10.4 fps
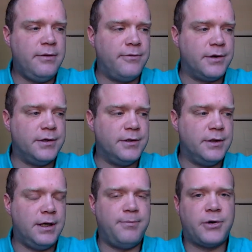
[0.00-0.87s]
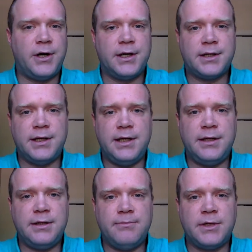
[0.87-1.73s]
For a product
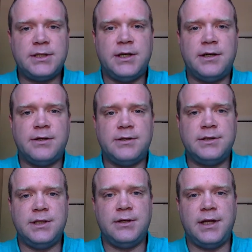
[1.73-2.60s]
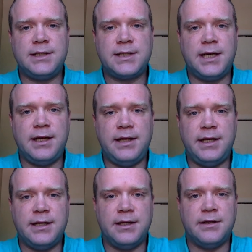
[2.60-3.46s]
like McDonald's, that's kind of
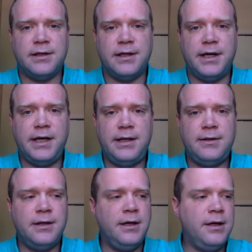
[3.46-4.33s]
the end of the line.